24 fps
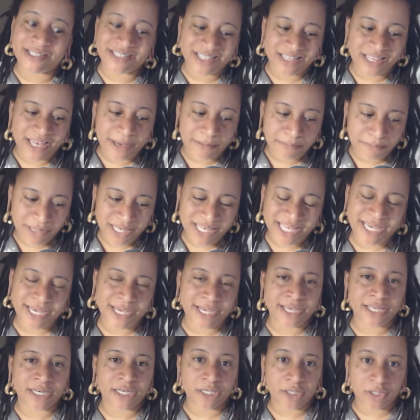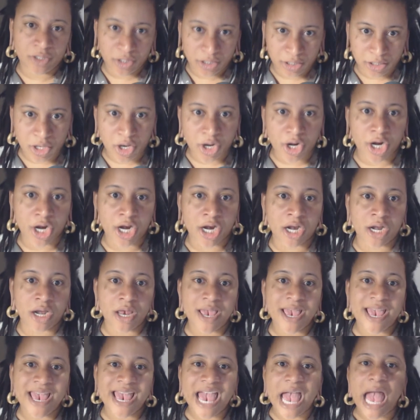to like plan and learn
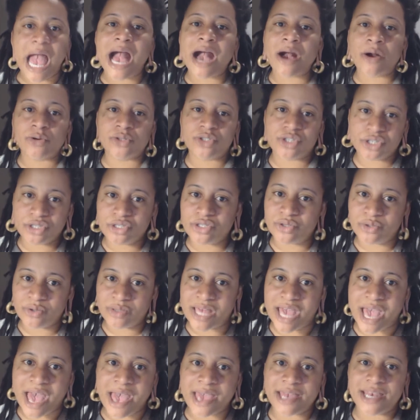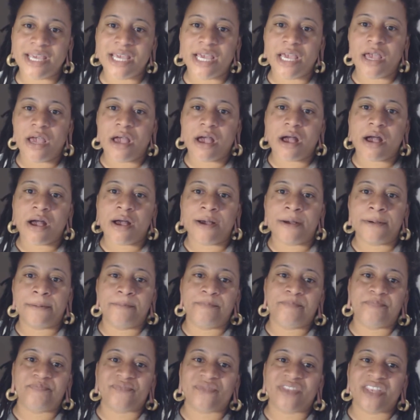how to do that. Um
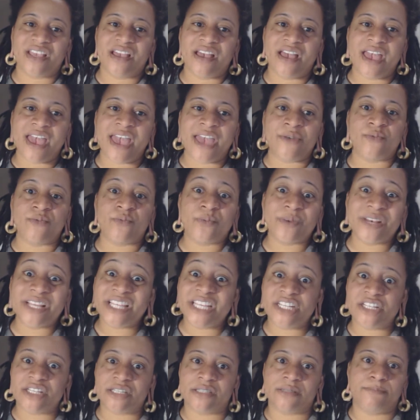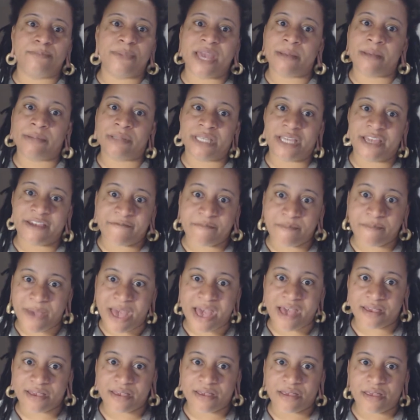and really just be able to give
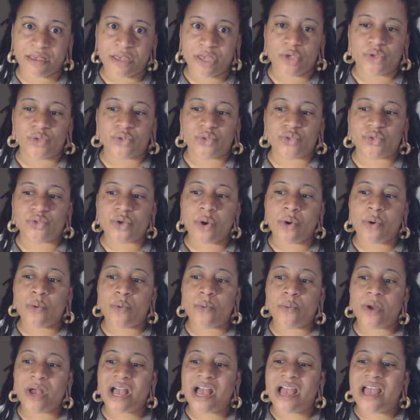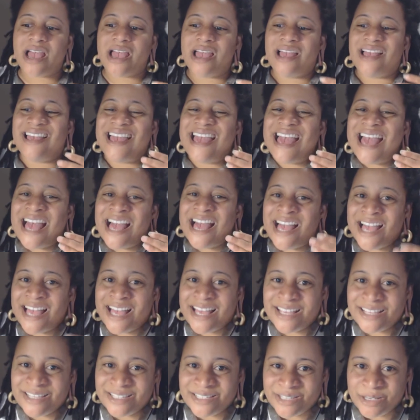back. So
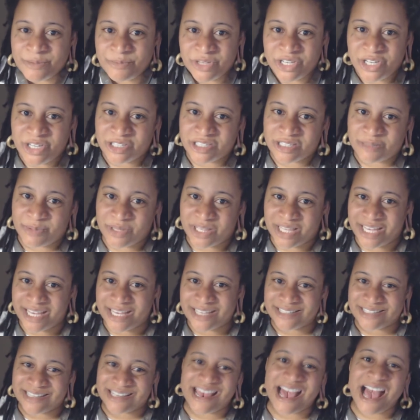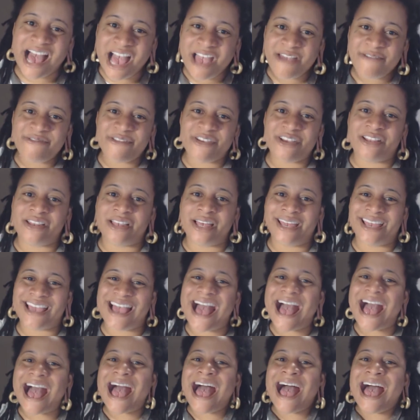as a municipal liaison, I feel like
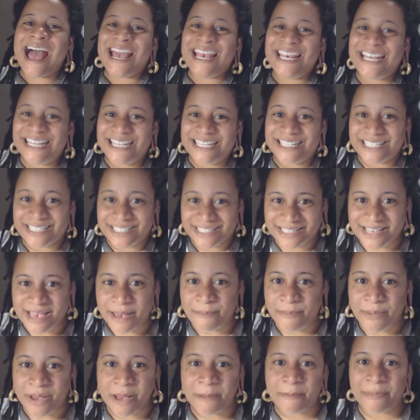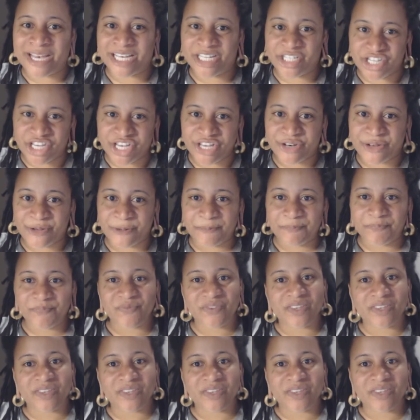I need to step up my channel.